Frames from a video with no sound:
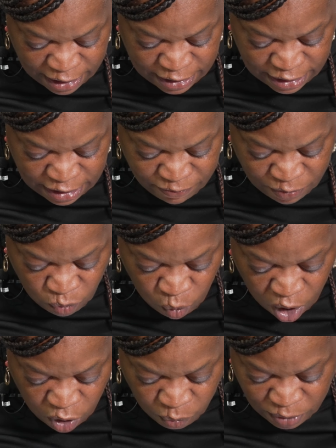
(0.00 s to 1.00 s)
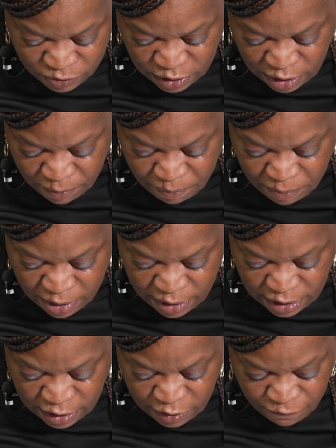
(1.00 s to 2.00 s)
and even walk with them
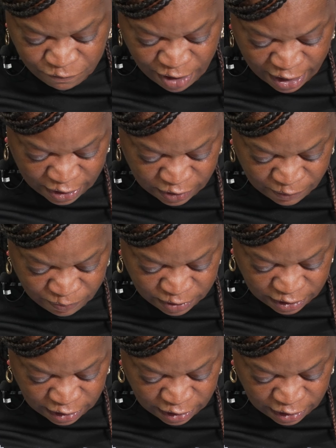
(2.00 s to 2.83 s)
in the fire,